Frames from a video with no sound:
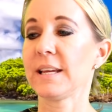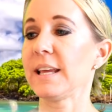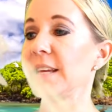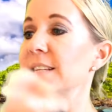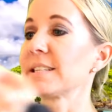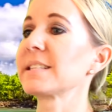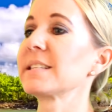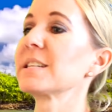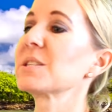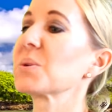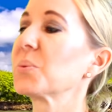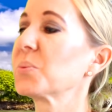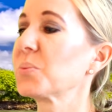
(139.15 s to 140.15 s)
is
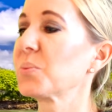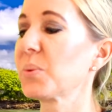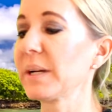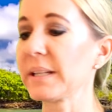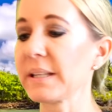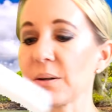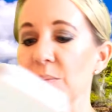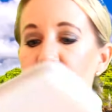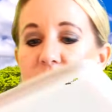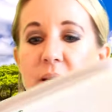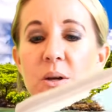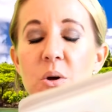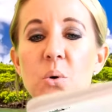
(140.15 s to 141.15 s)
this really,
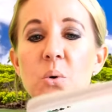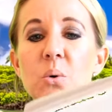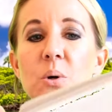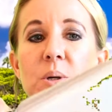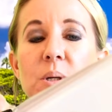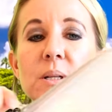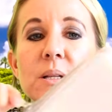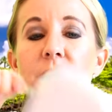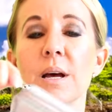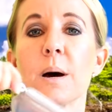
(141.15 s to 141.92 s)
really cool